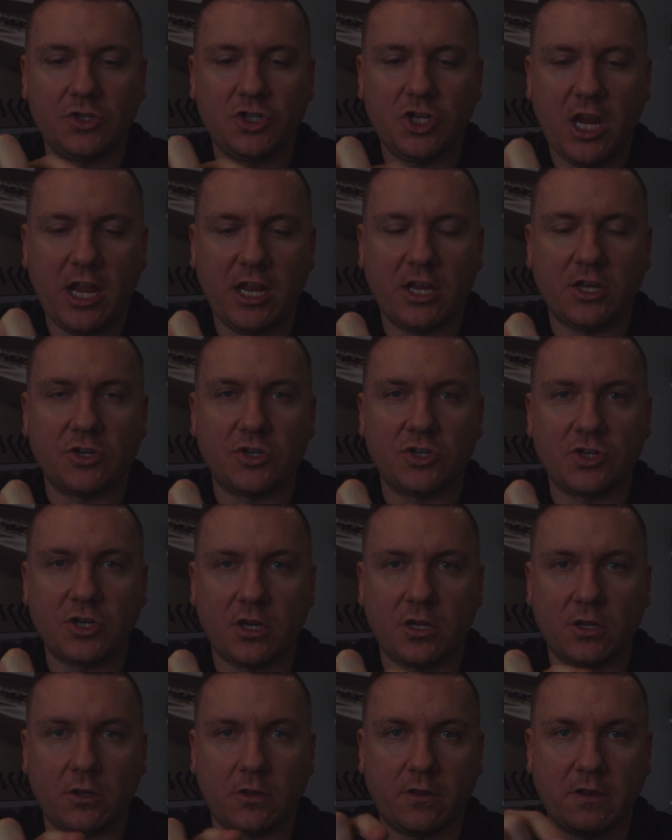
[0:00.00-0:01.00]
change.
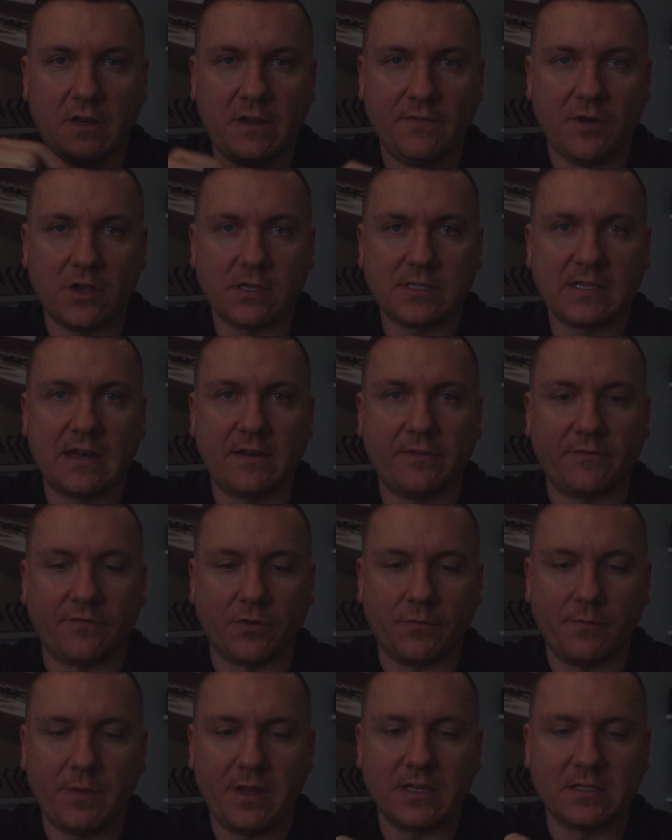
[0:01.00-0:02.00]
The default setting
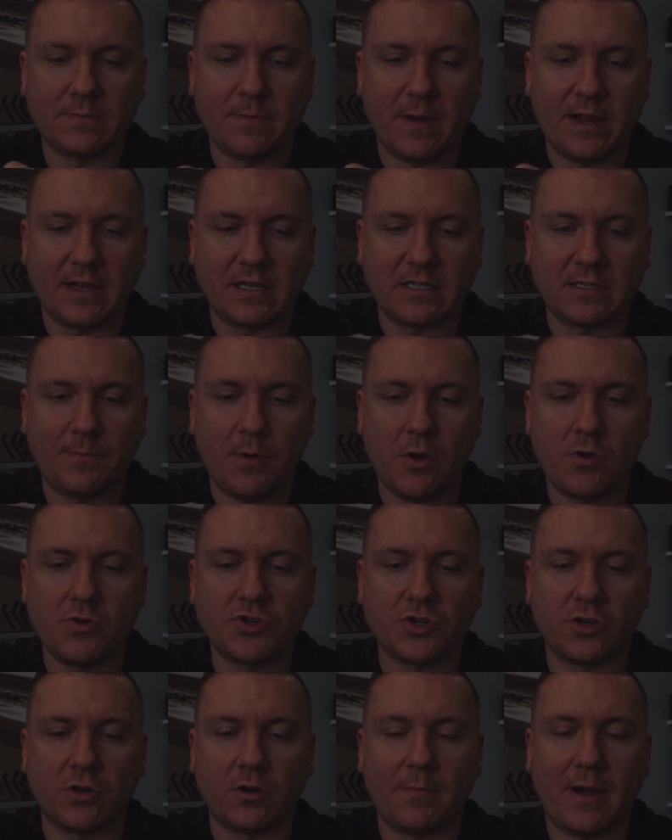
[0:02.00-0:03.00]
for me is my
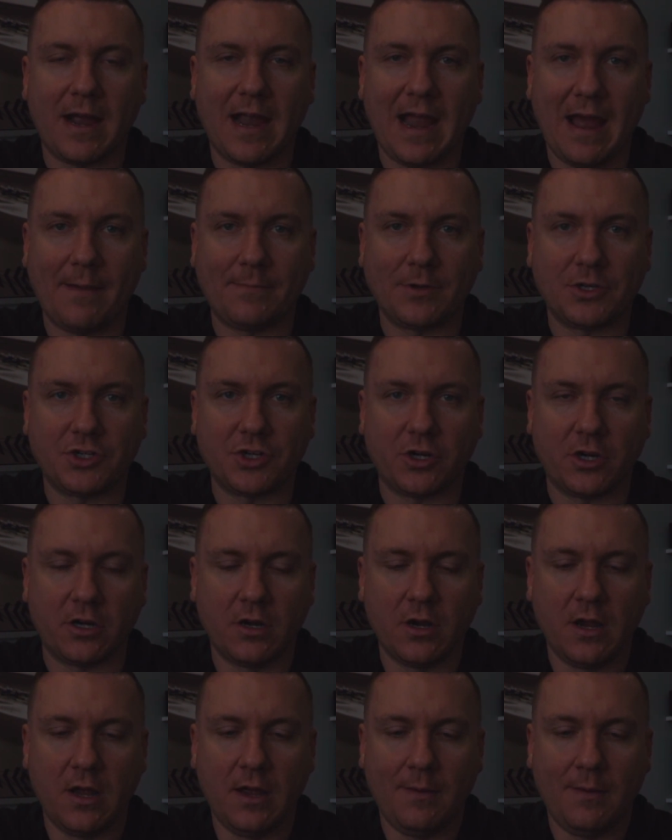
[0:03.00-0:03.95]
exposure, my aperture.